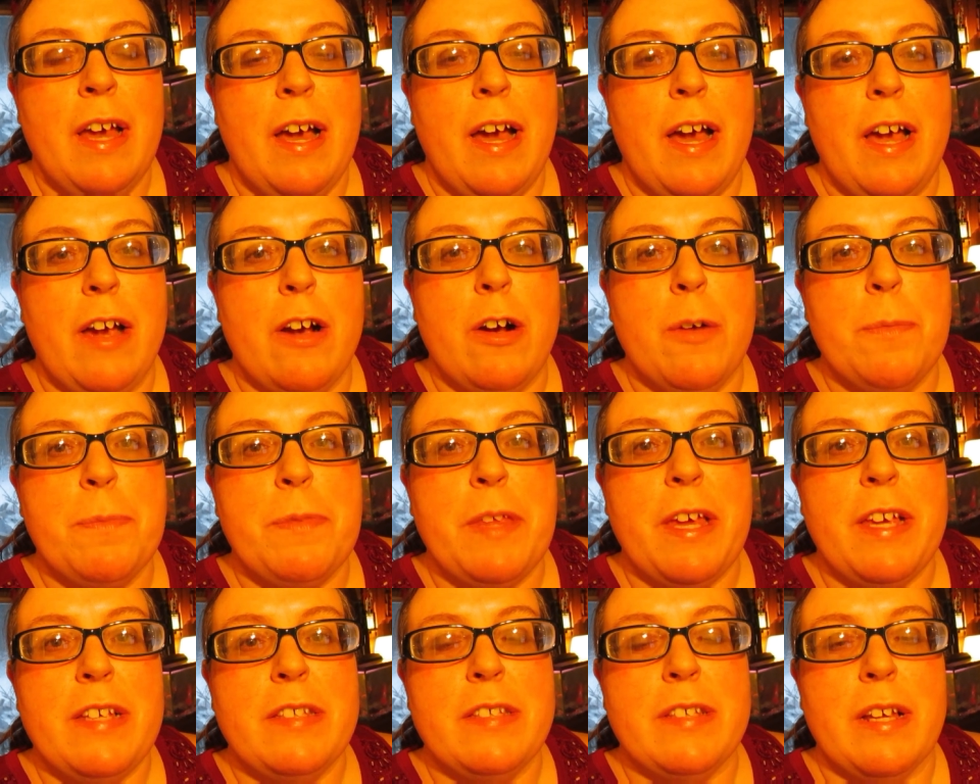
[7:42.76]
I hope
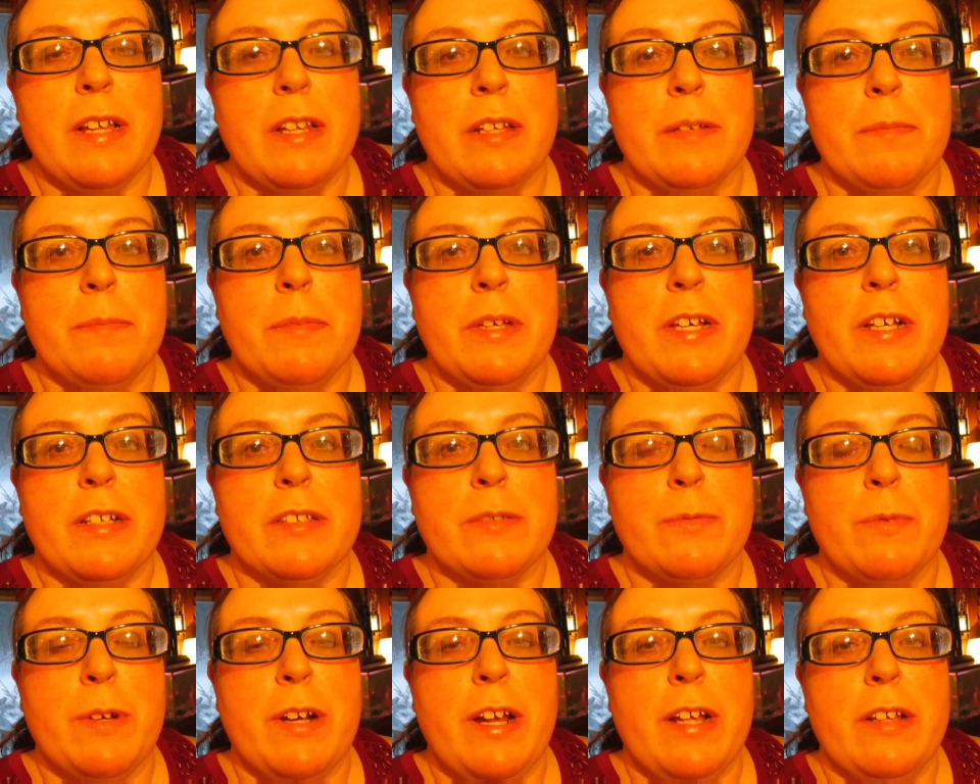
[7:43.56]
they sell them
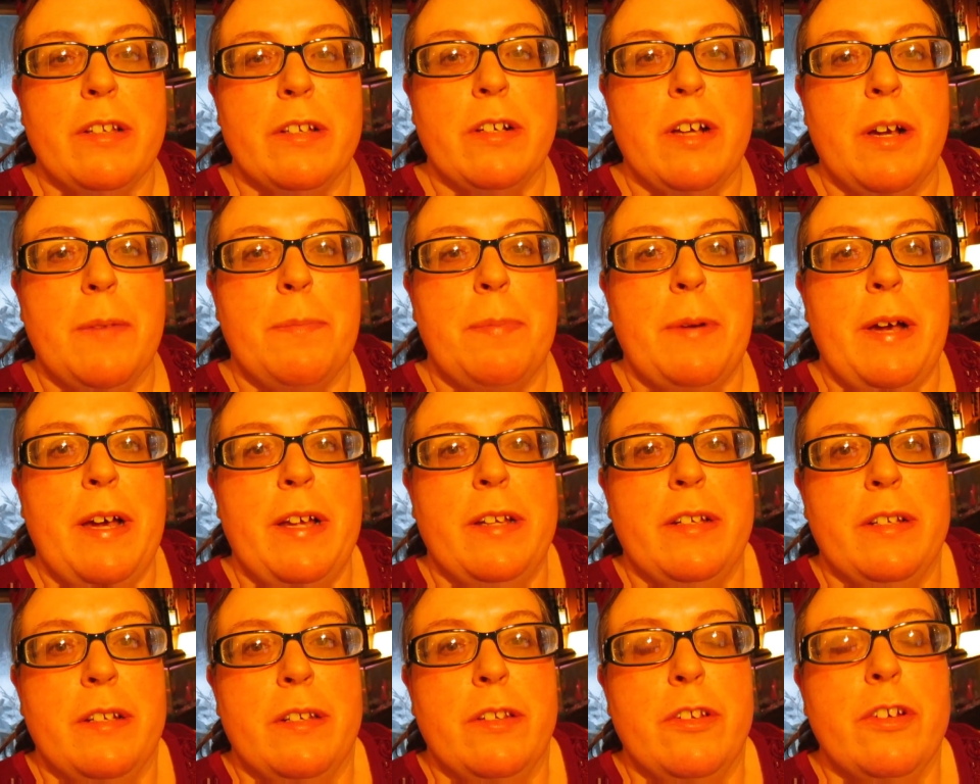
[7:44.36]
because when I look up
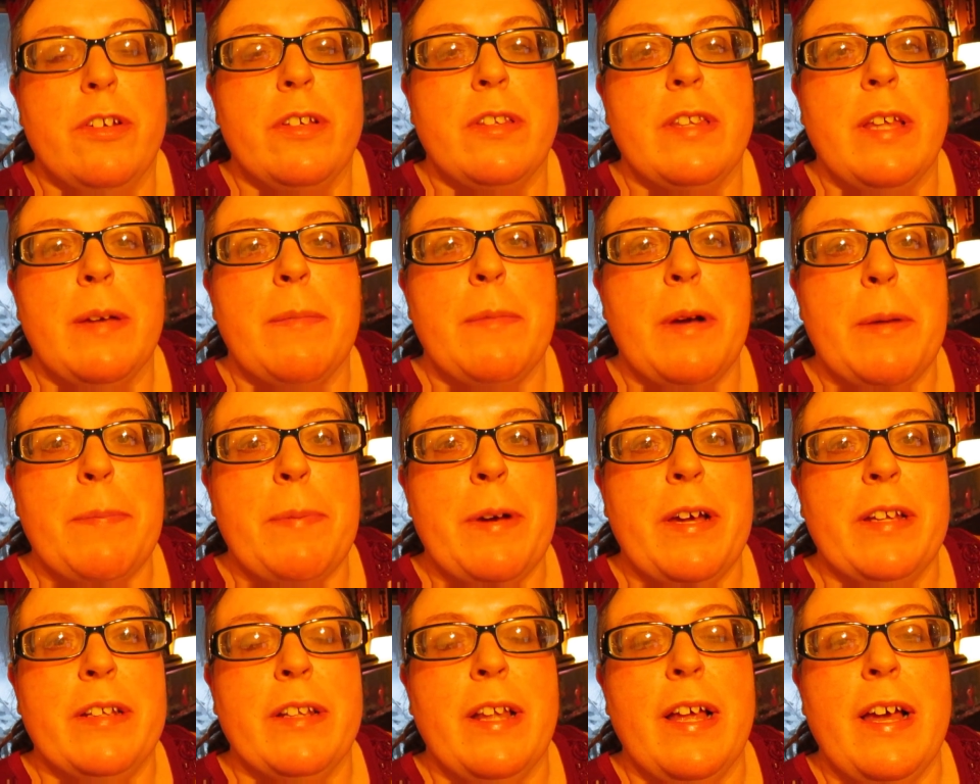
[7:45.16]
on look them
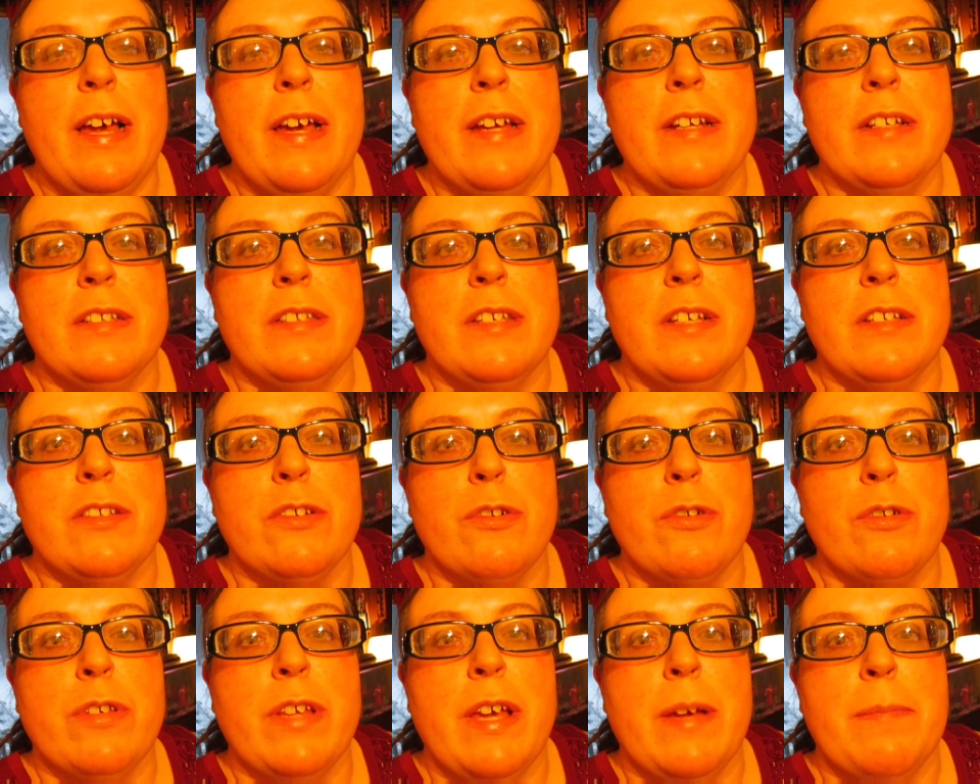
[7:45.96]
up online it says
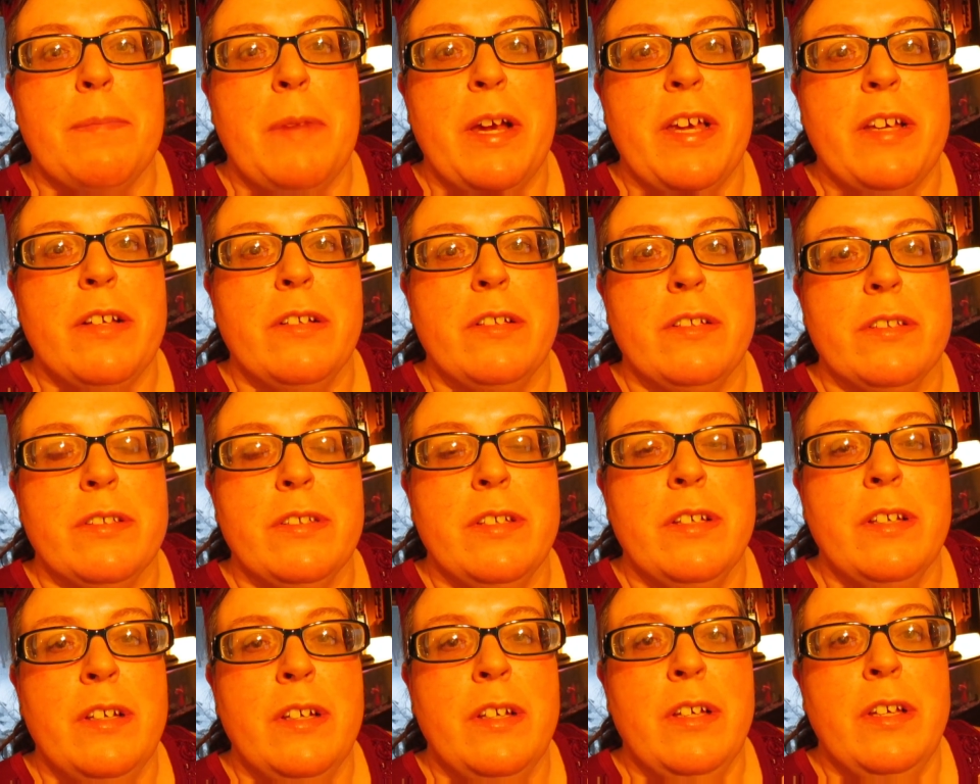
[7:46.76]
they're only at
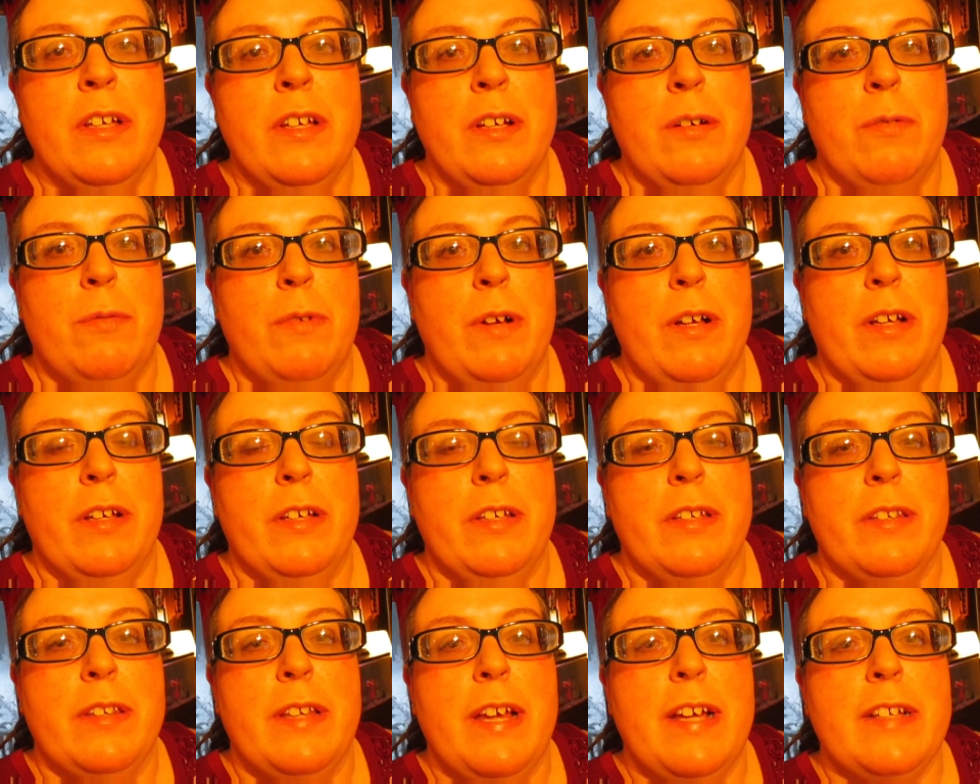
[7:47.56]
Michael's. Well,
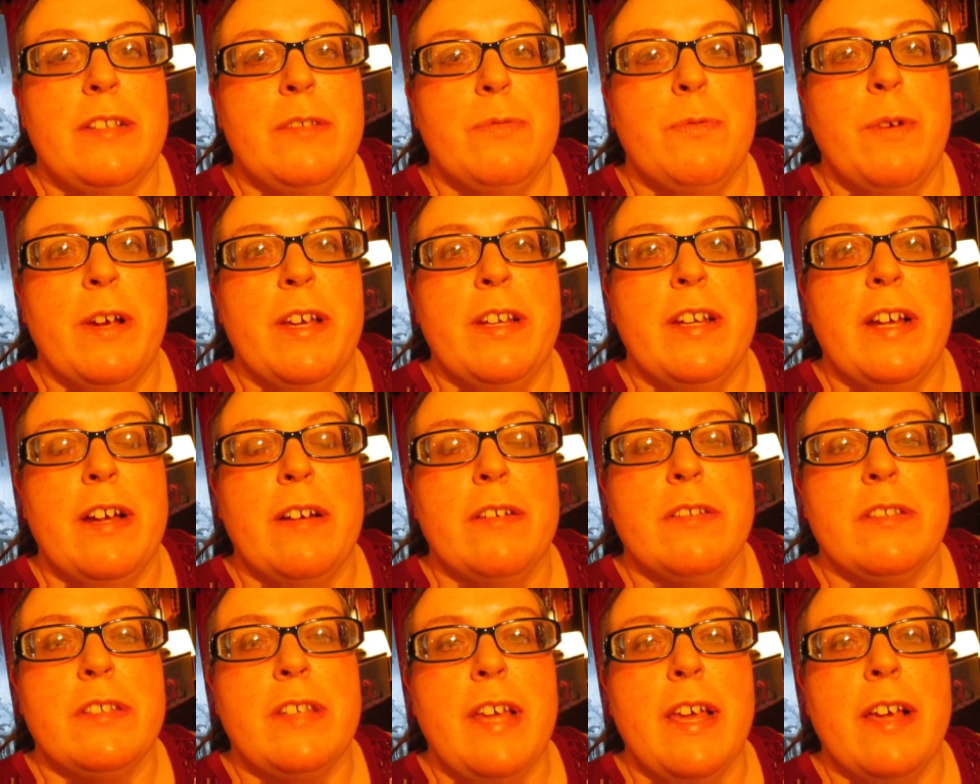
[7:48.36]
that's way
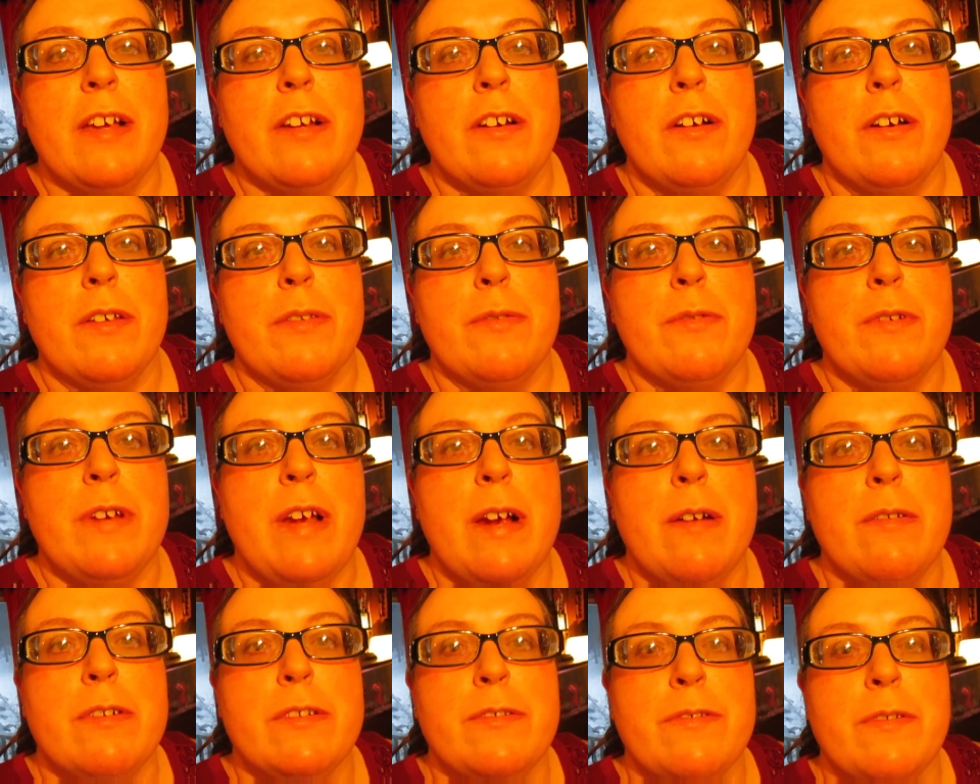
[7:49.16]
down in Saginaw, three
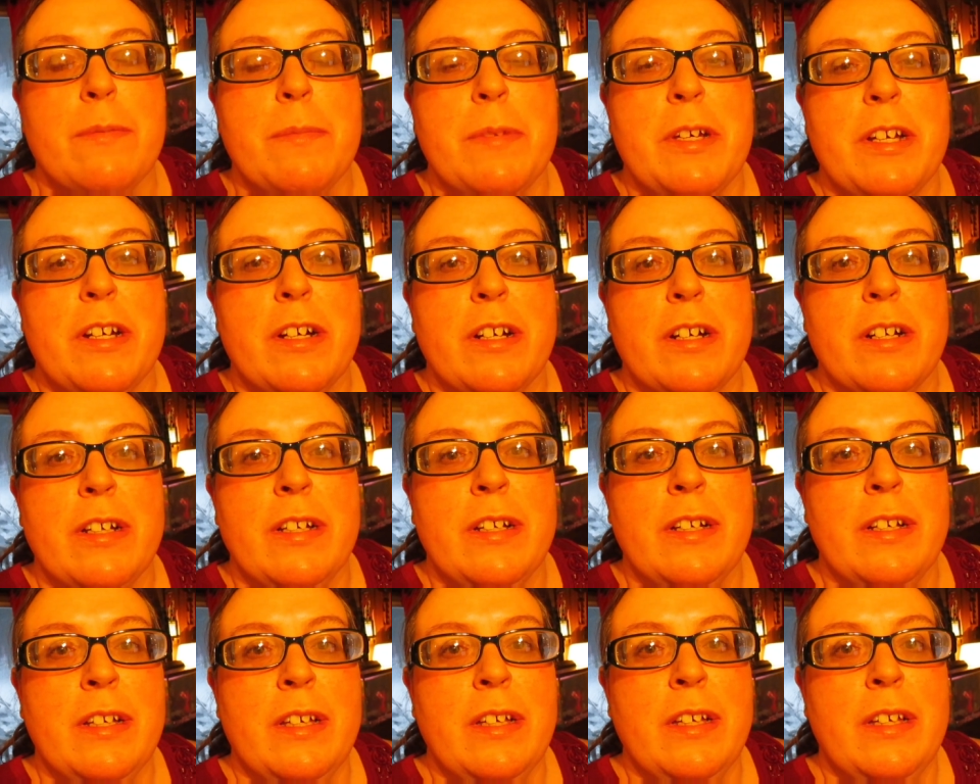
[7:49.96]
hours from here.
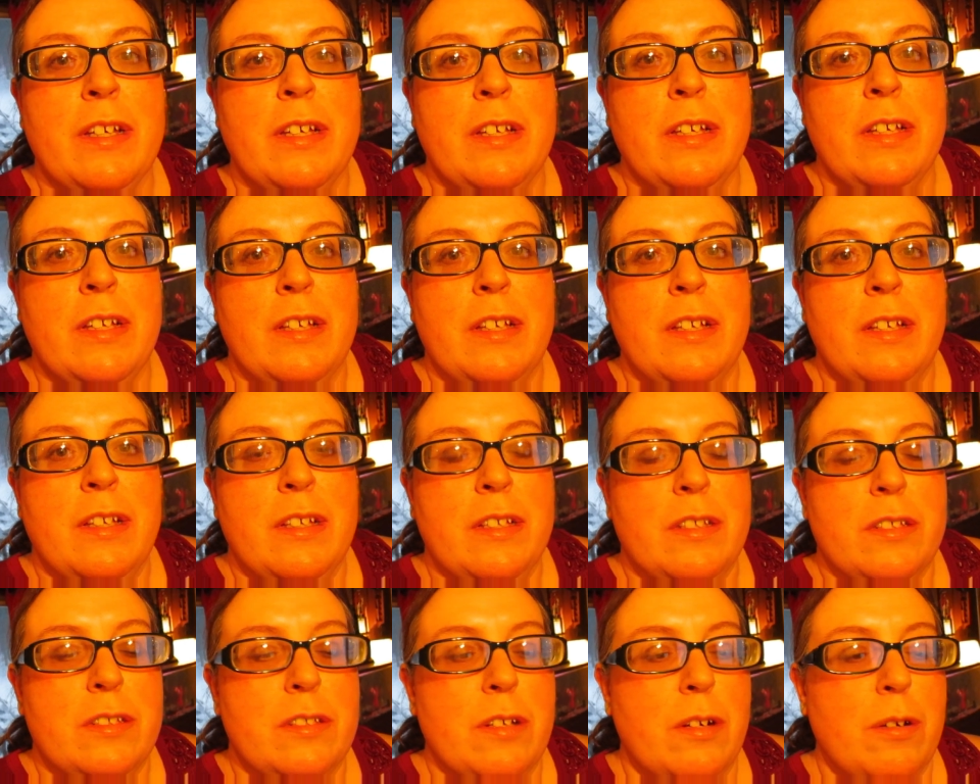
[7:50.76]

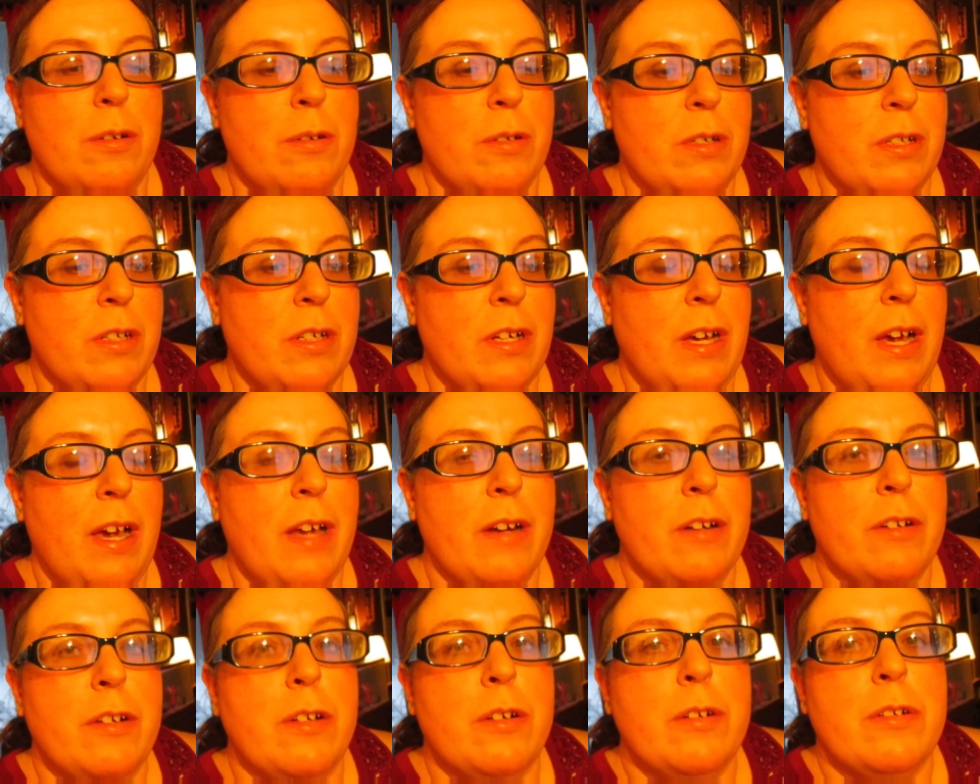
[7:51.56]
So,
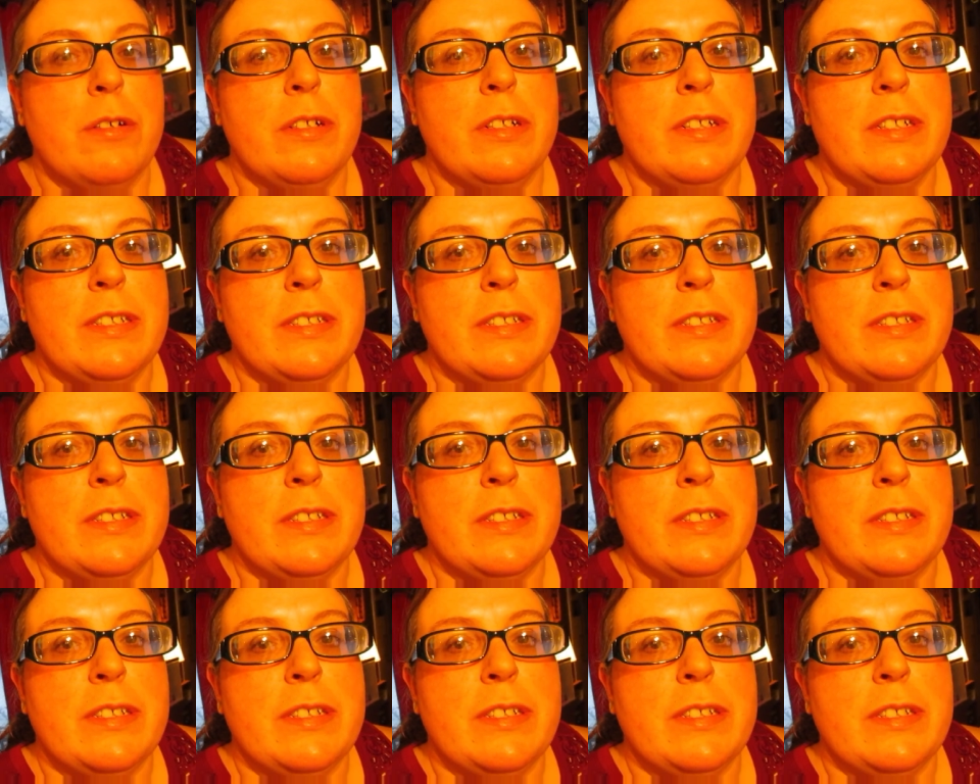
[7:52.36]
I don't know.